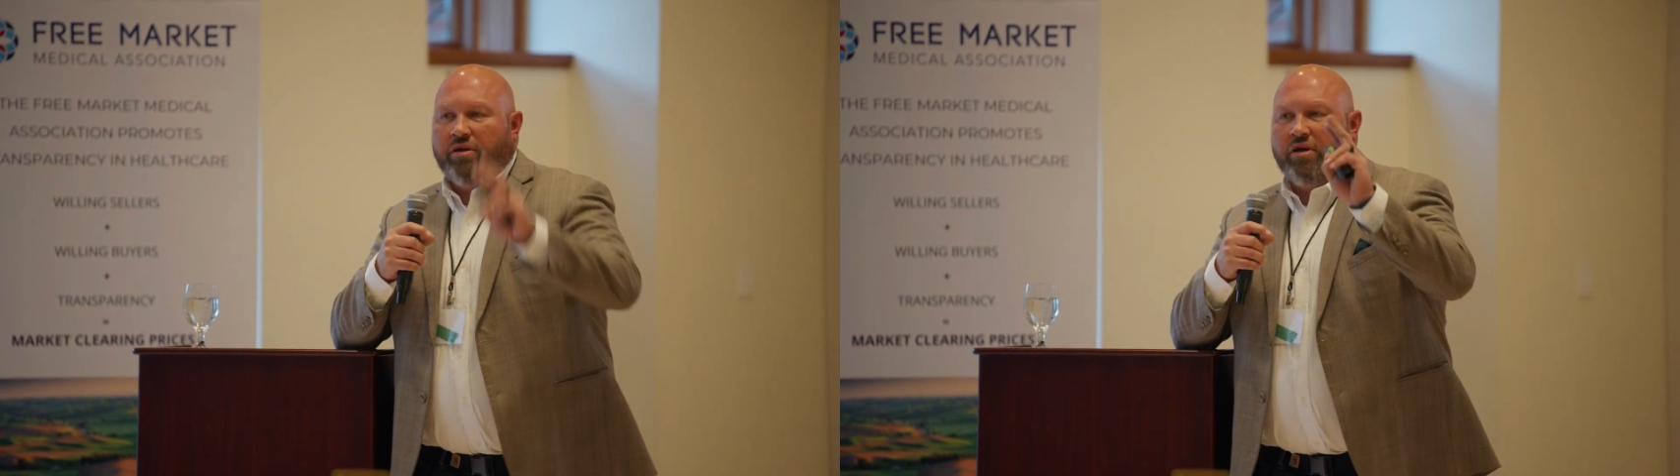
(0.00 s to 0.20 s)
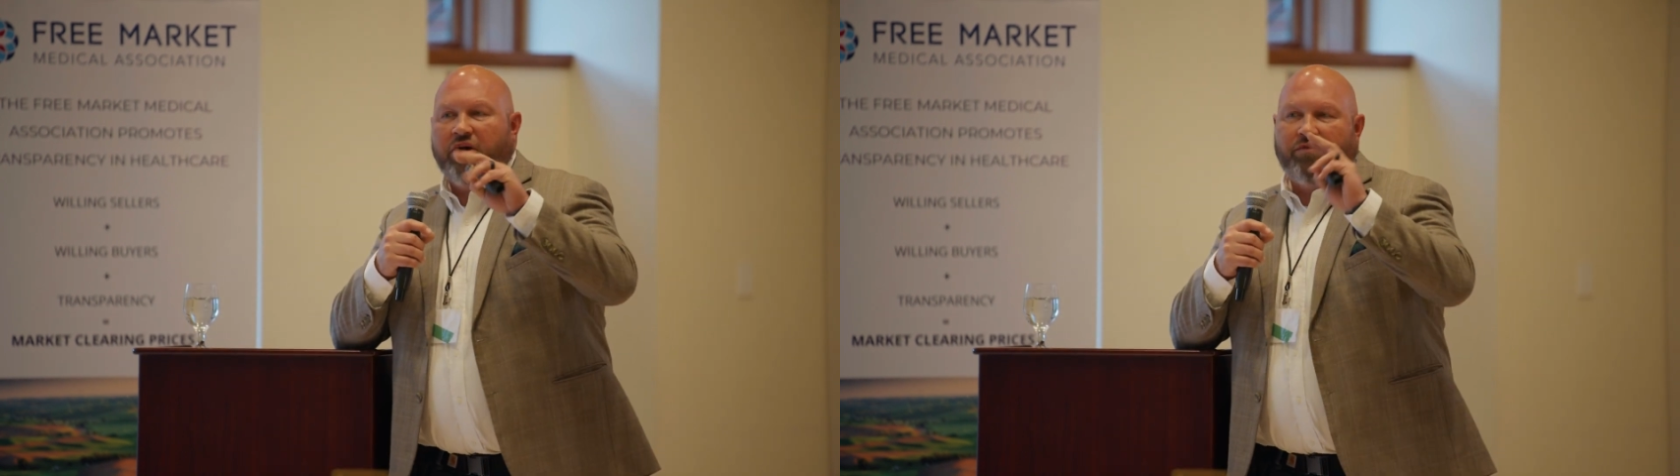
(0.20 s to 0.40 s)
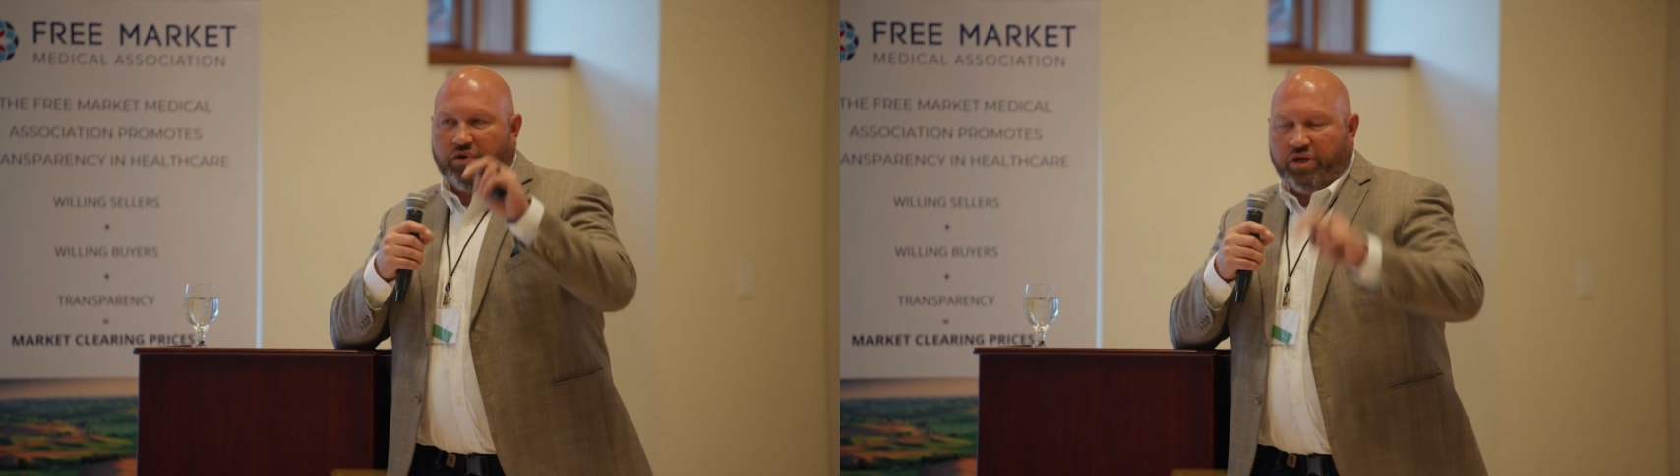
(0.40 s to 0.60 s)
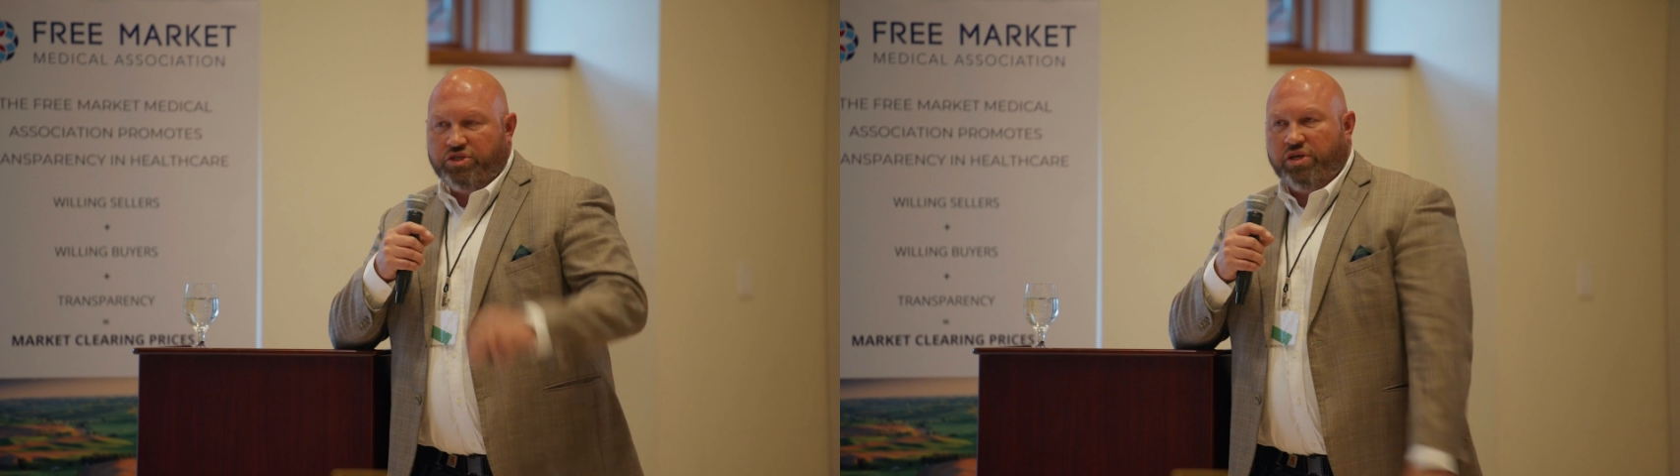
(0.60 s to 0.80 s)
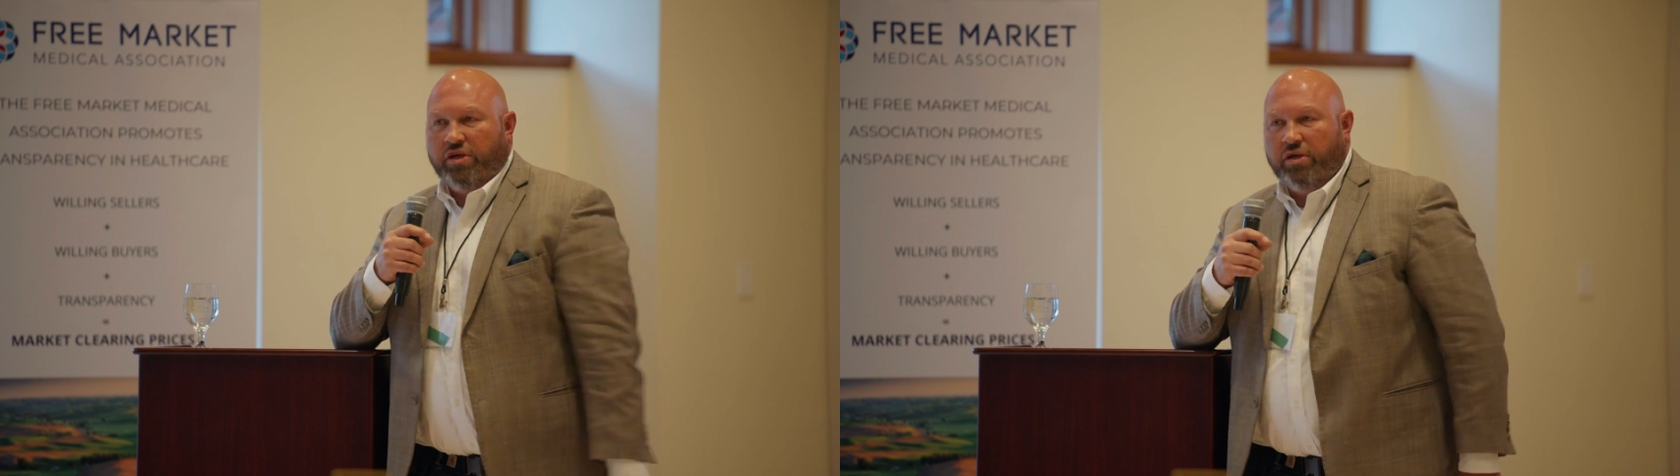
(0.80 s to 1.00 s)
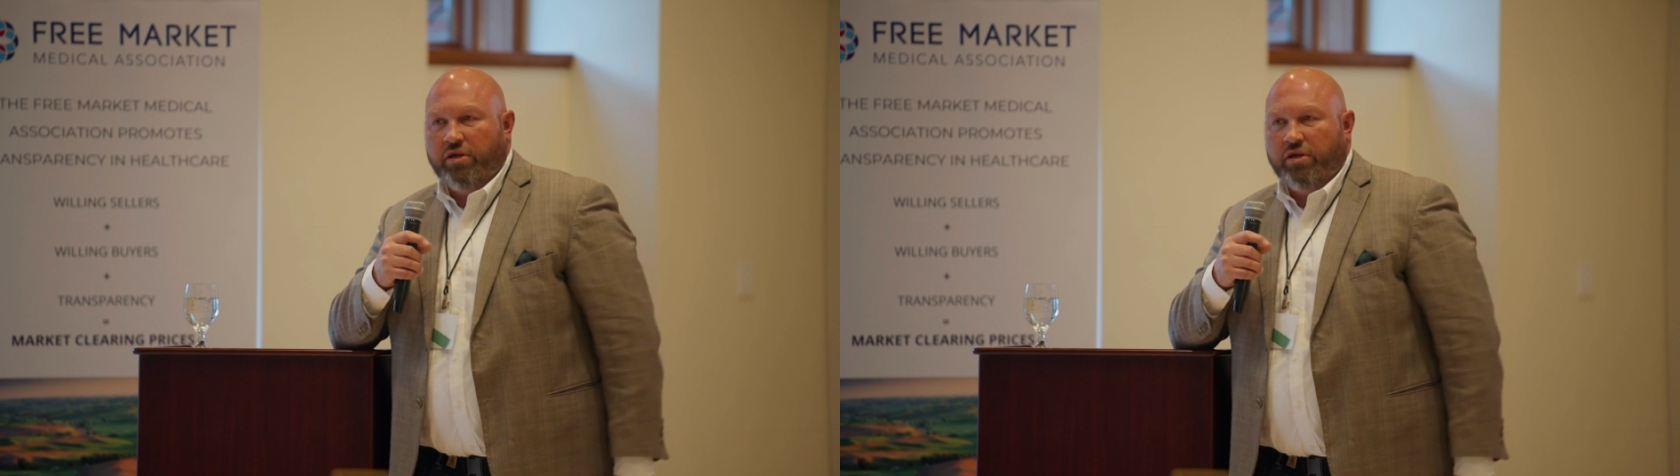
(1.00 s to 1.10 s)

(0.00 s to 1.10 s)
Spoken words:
coverage